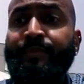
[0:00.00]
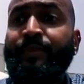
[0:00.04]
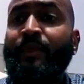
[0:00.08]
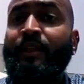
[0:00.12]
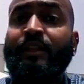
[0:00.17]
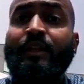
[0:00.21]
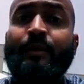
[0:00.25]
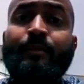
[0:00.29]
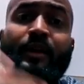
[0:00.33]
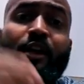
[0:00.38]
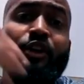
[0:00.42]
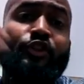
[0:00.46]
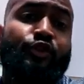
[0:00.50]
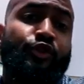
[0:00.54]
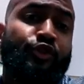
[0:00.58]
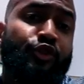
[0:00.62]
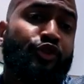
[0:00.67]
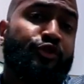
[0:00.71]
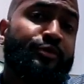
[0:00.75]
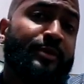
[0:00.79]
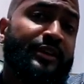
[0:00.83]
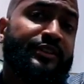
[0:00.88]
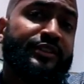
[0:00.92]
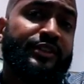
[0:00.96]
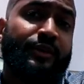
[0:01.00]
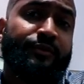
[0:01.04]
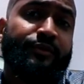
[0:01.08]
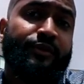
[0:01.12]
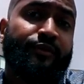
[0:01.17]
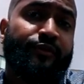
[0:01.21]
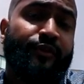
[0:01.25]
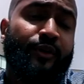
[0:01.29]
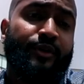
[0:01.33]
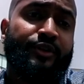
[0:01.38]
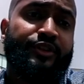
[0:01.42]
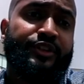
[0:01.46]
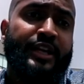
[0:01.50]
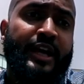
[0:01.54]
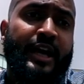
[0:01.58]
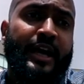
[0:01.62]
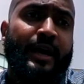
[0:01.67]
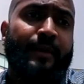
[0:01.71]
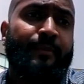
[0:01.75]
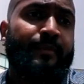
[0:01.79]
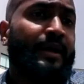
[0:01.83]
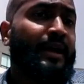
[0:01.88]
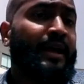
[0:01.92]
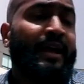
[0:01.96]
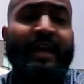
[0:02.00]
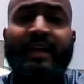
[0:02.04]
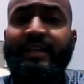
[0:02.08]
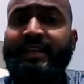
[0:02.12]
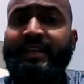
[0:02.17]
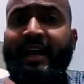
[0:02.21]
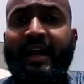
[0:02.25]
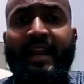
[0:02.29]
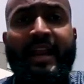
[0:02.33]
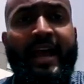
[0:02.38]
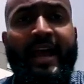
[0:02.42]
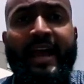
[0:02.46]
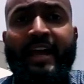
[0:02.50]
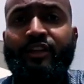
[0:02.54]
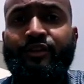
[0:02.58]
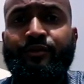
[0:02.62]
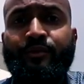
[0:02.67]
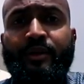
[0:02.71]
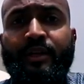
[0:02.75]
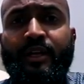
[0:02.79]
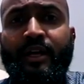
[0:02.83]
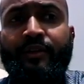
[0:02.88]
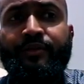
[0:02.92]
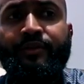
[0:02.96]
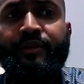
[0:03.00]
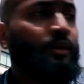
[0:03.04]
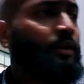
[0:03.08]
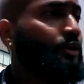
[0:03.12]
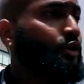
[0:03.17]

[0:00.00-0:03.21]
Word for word: Let me introduce myself the first time and not ask for nothing.